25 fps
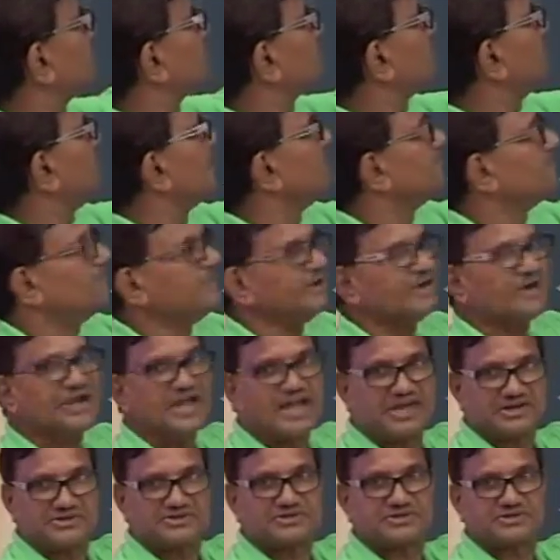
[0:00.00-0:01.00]
to MB
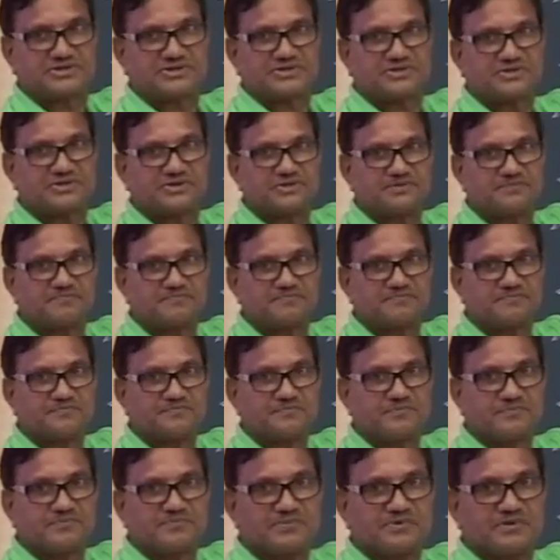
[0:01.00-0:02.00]
dash,
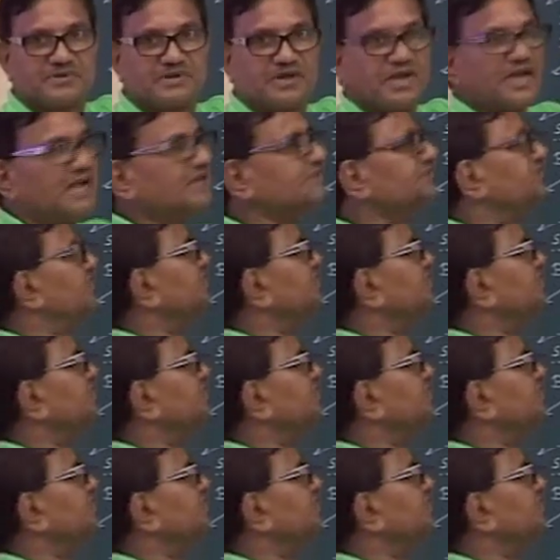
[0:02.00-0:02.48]
and